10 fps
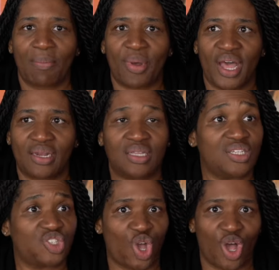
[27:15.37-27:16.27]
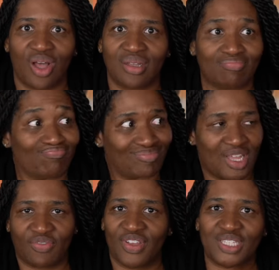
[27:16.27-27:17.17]
But he saw
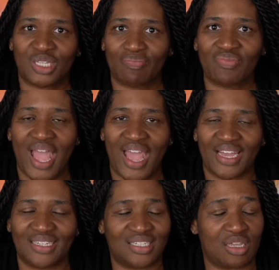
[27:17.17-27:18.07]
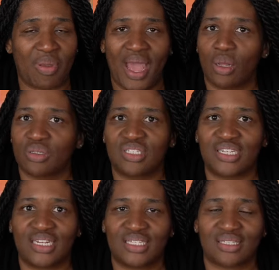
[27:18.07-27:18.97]
a victim and he pounced
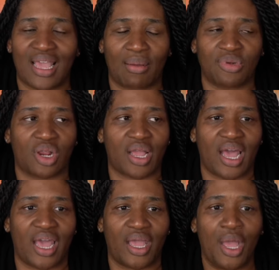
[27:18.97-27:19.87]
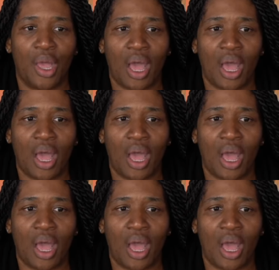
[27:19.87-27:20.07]
and he scammed our guy.